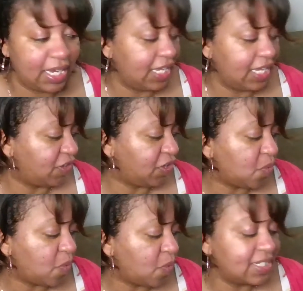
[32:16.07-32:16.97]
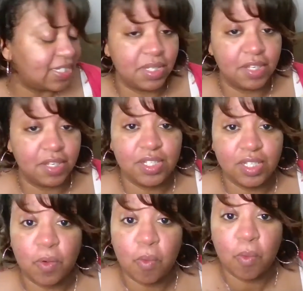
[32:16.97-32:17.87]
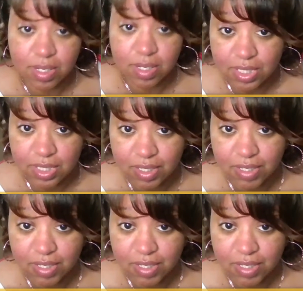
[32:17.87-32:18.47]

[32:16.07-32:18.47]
if you want something of good quality,